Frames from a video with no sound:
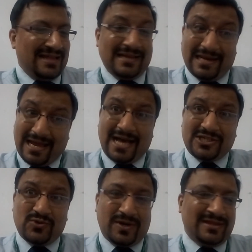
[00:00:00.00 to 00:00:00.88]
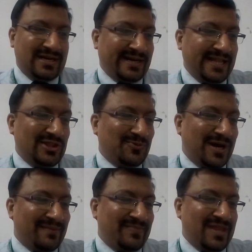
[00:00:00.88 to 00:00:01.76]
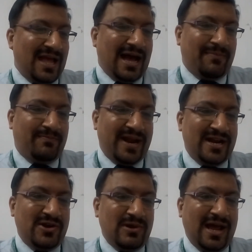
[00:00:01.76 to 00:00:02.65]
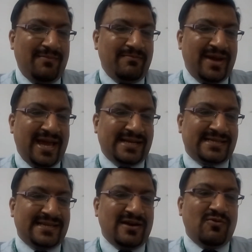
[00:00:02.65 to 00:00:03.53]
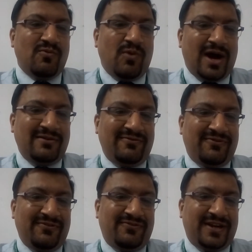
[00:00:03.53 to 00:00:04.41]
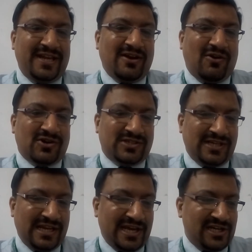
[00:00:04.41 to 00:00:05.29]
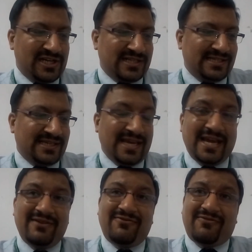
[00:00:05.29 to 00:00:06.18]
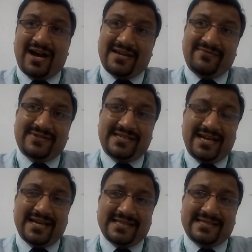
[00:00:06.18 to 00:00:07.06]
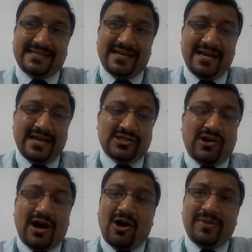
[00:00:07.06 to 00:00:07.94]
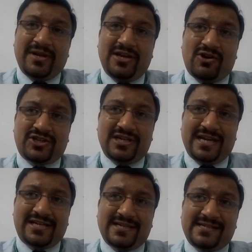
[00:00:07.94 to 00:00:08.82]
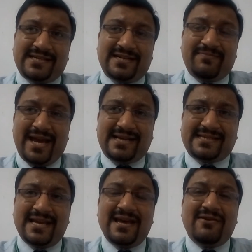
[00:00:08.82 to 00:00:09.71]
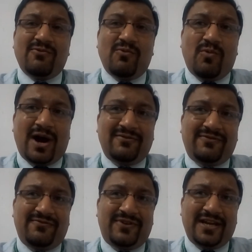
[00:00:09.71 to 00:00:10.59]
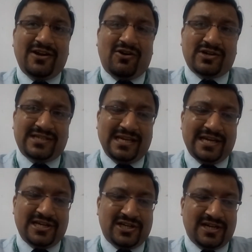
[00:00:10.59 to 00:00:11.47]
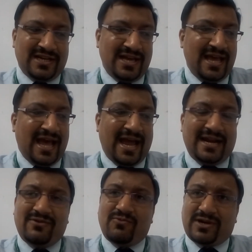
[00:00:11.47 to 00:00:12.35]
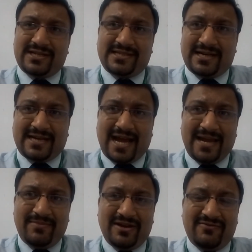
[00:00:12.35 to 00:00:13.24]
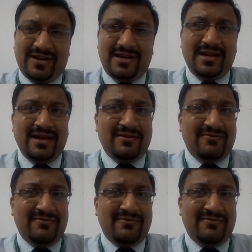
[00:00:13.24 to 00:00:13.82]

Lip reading: The last one, the 10th one, a pendulum makes 150 oscillations in 5 seconds. So how many oscillations it makes? 150 oscillation. And what is the time given?